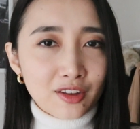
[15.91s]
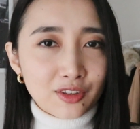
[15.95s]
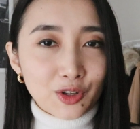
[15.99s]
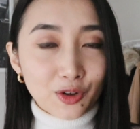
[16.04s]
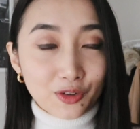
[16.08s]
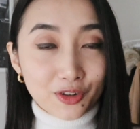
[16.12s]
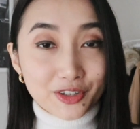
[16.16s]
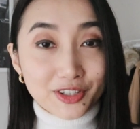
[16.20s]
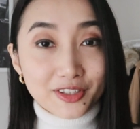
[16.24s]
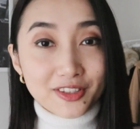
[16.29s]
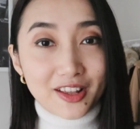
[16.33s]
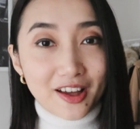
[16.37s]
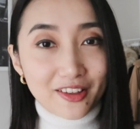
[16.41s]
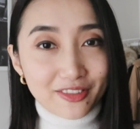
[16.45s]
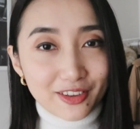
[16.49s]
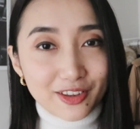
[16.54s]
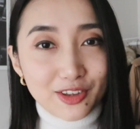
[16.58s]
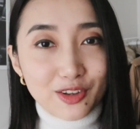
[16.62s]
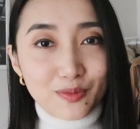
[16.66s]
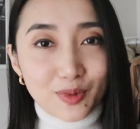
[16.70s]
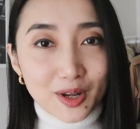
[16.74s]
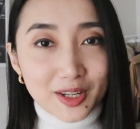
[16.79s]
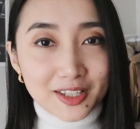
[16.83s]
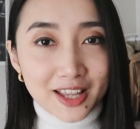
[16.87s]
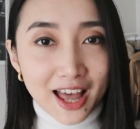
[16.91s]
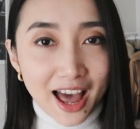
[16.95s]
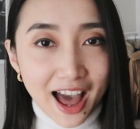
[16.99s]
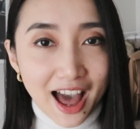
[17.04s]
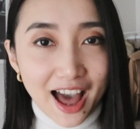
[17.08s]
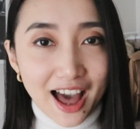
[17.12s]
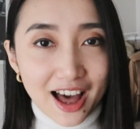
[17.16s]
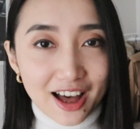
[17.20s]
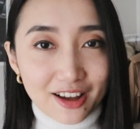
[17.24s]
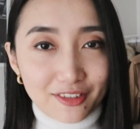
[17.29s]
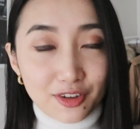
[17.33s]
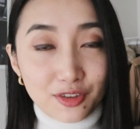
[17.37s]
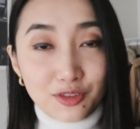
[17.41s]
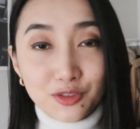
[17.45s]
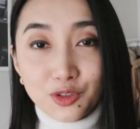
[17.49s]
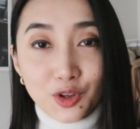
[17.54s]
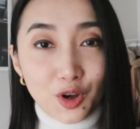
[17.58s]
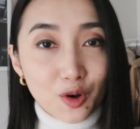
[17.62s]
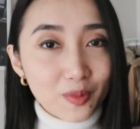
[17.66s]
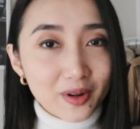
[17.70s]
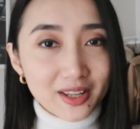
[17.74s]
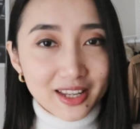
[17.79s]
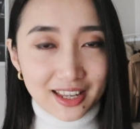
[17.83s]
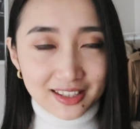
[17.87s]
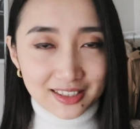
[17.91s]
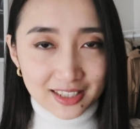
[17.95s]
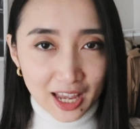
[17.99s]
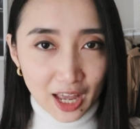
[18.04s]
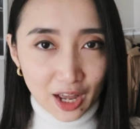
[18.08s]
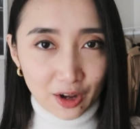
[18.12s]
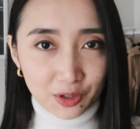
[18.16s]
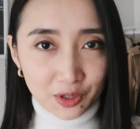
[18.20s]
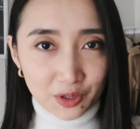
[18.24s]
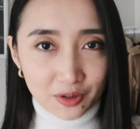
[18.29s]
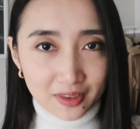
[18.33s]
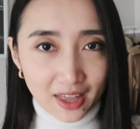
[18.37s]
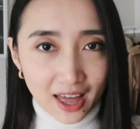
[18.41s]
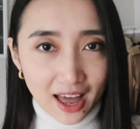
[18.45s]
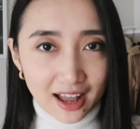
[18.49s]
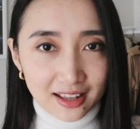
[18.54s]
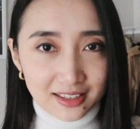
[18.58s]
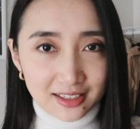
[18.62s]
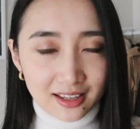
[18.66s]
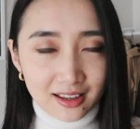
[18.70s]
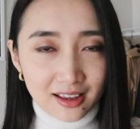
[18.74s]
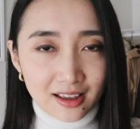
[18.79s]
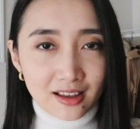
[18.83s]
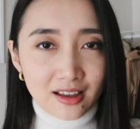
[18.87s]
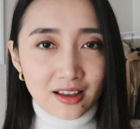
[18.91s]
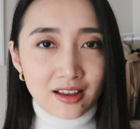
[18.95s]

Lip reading: No, there's nothing you must have. Nobody can tell you that.